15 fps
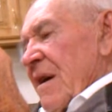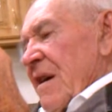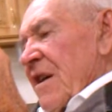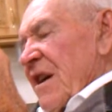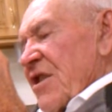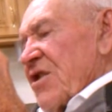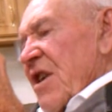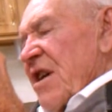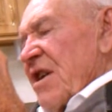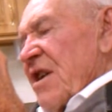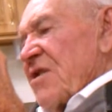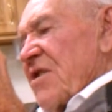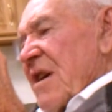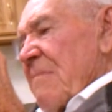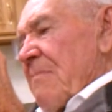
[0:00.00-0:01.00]
they sent
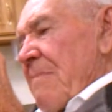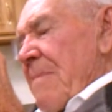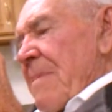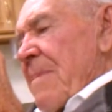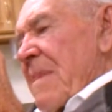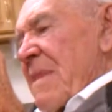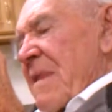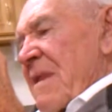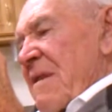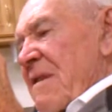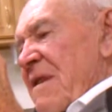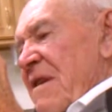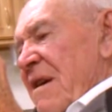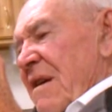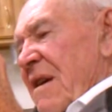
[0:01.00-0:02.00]
us up
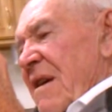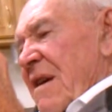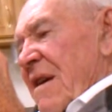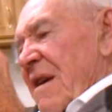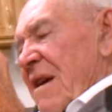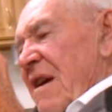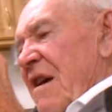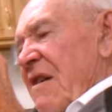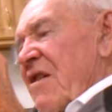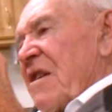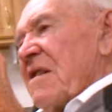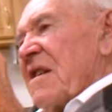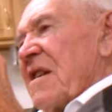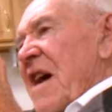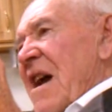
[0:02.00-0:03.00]
to carry
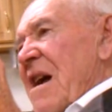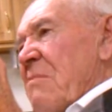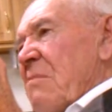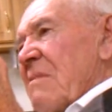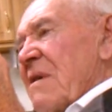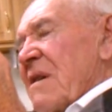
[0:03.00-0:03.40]
the damn